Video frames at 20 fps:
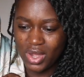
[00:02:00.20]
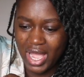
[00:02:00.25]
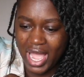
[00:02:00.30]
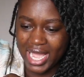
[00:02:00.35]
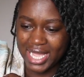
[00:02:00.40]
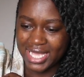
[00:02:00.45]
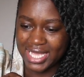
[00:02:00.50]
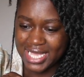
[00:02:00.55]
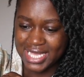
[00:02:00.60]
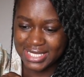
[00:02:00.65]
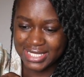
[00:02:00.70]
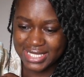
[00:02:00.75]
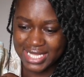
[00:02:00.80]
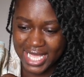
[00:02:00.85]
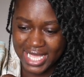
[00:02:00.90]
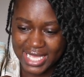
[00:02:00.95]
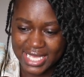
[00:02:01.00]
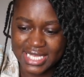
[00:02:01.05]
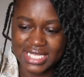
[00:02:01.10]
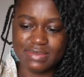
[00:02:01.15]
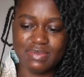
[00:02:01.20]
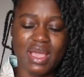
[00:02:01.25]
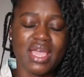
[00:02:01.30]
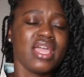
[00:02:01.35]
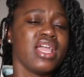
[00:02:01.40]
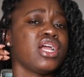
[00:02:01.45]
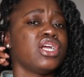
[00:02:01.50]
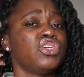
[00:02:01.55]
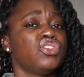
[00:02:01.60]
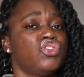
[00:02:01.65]
What I can say is my
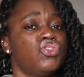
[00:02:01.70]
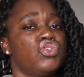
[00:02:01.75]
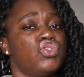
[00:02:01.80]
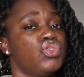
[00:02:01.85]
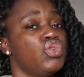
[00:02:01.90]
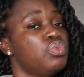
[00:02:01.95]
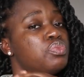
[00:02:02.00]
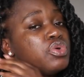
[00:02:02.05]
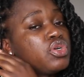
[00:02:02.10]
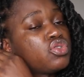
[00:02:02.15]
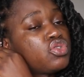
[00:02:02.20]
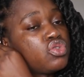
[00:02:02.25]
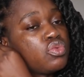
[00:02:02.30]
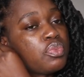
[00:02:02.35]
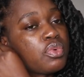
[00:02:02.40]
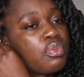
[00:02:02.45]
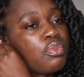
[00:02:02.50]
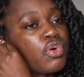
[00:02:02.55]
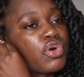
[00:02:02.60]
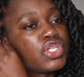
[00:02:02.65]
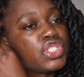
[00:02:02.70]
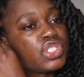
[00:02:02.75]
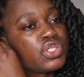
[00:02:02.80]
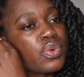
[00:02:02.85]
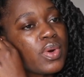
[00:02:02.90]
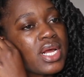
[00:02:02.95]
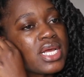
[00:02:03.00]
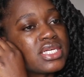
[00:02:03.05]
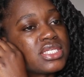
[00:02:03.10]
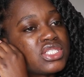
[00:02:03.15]
hair is super, super
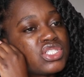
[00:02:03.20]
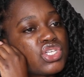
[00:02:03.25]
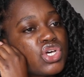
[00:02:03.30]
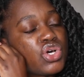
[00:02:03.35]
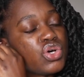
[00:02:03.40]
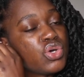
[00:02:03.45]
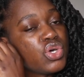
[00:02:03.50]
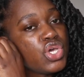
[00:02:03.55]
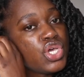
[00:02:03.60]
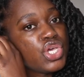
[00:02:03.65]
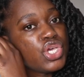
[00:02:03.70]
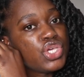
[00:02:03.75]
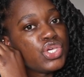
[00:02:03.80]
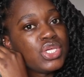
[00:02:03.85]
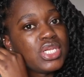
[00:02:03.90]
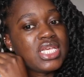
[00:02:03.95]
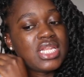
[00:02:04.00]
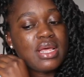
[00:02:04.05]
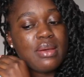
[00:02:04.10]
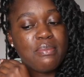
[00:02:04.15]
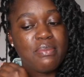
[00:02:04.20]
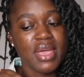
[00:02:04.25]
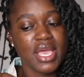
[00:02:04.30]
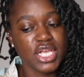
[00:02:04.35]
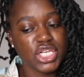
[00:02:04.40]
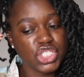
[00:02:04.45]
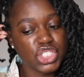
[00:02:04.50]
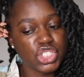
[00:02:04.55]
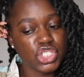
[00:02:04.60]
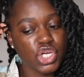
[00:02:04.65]
moisturized. So you need to
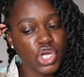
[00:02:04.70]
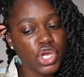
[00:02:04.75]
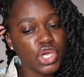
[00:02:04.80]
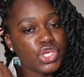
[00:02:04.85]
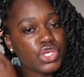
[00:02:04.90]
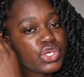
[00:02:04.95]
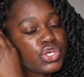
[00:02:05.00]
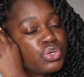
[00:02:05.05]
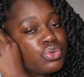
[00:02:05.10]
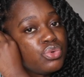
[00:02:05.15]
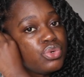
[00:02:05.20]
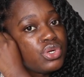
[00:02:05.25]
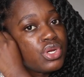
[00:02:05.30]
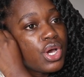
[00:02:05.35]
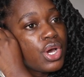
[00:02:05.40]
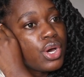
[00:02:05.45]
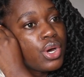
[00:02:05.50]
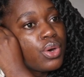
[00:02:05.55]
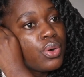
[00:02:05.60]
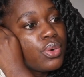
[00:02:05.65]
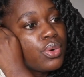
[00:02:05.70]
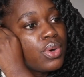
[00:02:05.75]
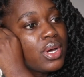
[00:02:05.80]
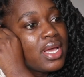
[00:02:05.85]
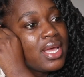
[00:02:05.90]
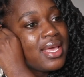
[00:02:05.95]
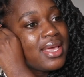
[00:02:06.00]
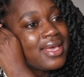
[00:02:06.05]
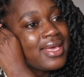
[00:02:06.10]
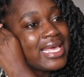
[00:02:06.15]
make sure you know
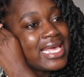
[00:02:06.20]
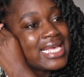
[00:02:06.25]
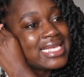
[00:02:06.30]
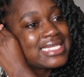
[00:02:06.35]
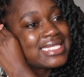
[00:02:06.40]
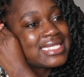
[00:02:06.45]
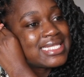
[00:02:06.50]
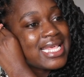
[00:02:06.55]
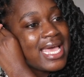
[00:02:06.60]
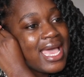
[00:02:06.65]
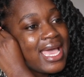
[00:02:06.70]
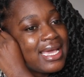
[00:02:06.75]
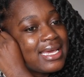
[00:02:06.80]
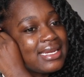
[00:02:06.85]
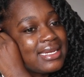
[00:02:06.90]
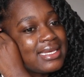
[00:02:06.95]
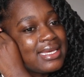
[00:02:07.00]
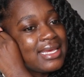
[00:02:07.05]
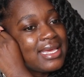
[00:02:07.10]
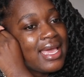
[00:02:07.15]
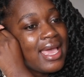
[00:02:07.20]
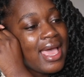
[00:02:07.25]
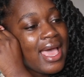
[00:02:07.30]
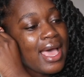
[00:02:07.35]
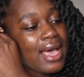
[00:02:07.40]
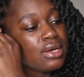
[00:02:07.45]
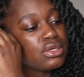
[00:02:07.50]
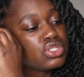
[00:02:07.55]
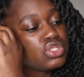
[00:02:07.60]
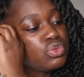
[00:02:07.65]
exactly
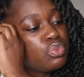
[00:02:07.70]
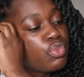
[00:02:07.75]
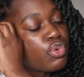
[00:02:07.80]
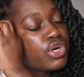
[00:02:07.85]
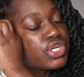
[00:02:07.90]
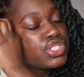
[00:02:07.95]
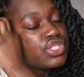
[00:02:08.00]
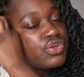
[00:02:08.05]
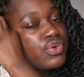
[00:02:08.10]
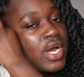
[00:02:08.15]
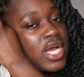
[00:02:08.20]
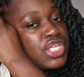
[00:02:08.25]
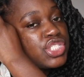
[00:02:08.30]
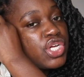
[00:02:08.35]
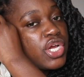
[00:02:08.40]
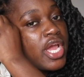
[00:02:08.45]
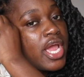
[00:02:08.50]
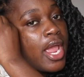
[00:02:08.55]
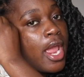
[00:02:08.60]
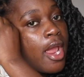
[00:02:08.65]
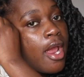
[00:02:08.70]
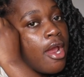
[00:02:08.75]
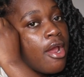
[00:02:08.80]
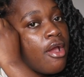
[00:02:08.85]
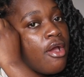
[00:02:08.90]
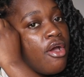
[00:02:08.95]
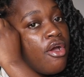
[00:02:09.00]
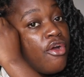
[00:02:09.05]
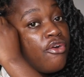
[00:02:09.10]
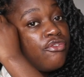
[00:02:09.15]
how to moisturize your hair
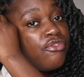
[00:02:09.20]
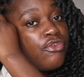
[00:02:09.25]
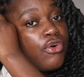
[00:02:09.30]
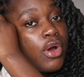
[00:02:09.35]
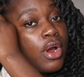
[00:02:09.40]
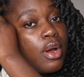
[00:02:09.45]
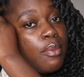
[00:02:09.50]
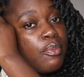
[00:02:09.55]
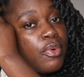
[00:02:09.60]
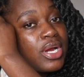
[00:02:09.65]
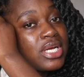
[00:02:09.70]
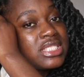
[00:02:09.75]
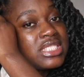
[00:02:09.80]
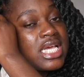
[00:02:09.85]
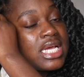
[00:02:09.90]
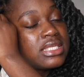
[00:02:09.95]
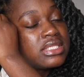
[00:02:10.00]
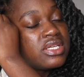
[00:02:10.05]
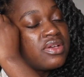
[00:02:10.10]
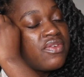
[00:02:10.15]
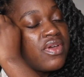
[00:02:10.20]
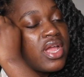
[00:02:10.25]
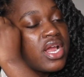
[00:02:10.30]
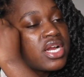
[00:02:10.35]
for a protective